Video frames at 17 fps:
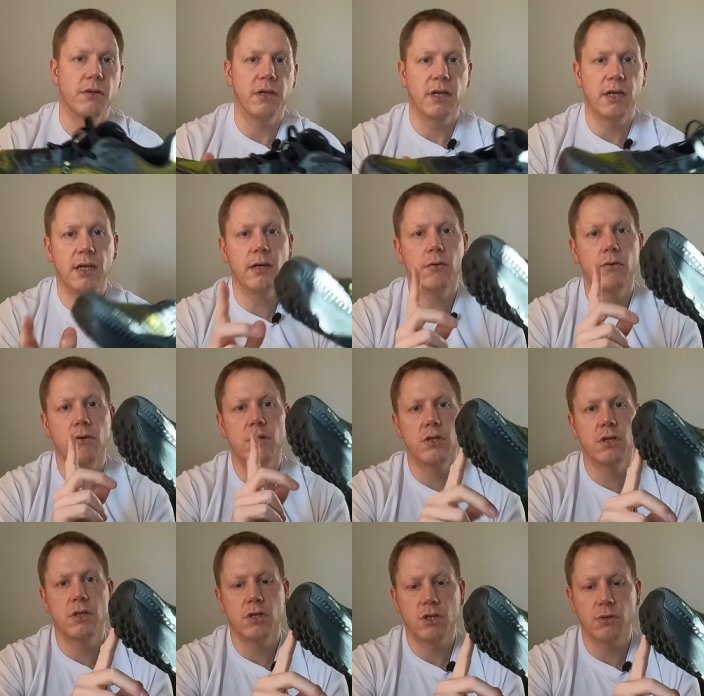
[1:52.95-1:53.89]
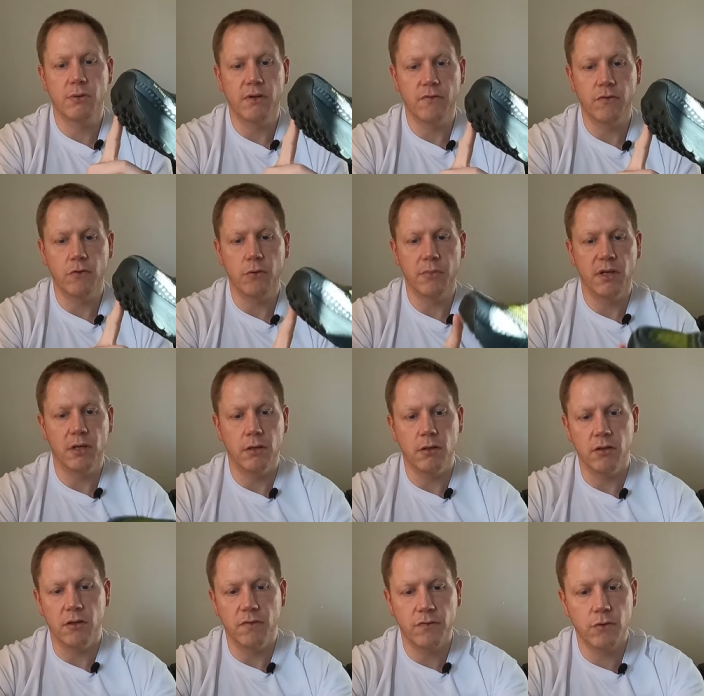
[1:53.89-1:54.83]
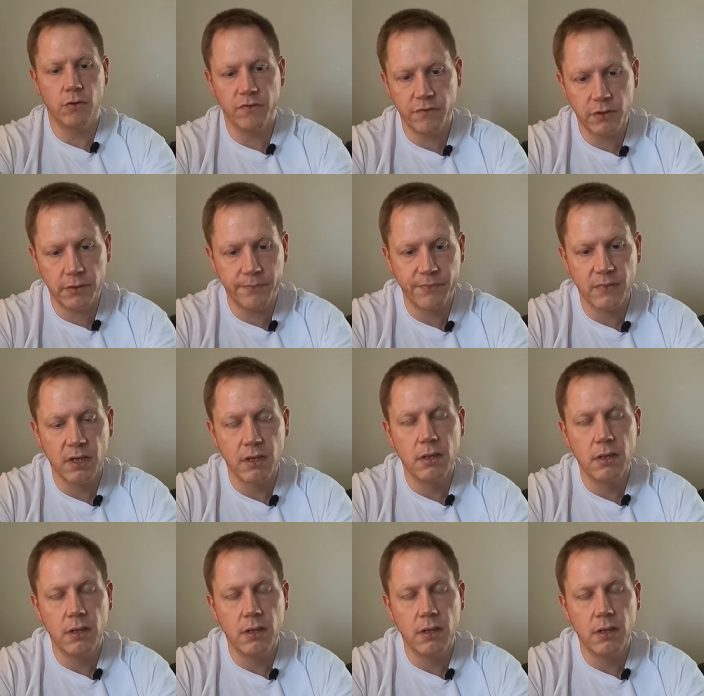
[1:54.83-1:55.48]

on the heel, twenty-four mil on the forefoot.